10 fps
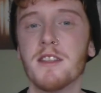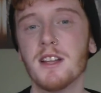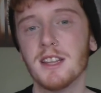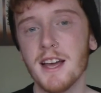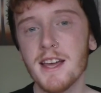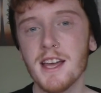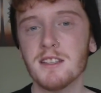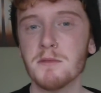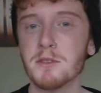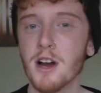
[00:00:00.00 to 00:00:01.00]
the like
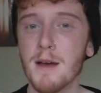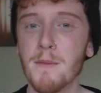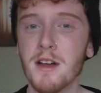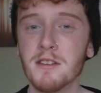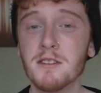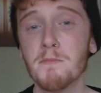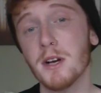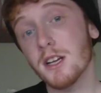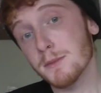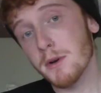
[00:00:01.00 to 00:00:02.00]
and subscribe button
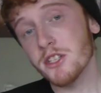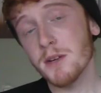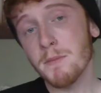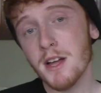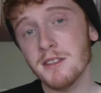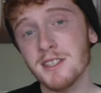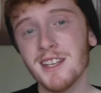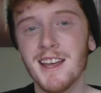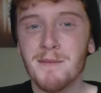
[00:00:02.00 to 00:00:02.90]
because pushing buttons